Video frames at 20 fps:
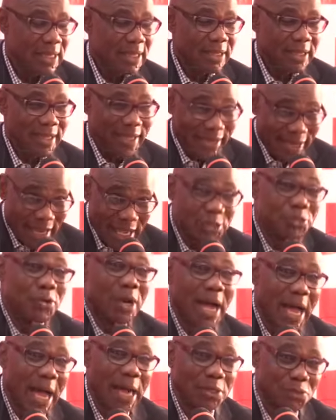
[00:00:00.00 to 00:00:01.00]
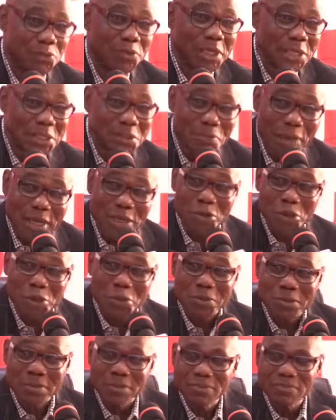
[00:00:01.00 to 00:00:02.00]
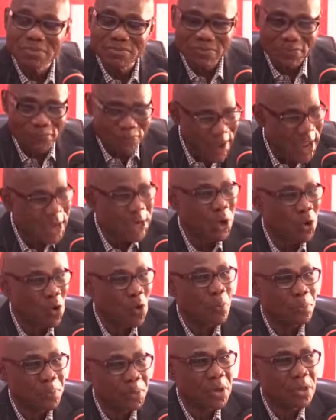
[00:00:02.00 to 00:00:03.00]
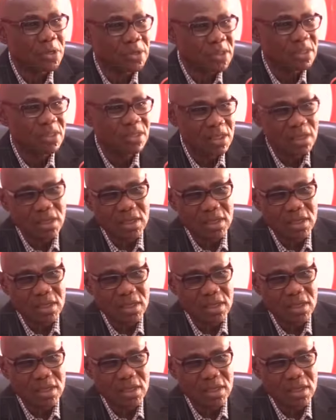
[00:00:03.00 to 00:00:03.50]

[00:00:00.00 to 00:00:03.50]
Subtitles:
the Electoral Act, which has made those very copious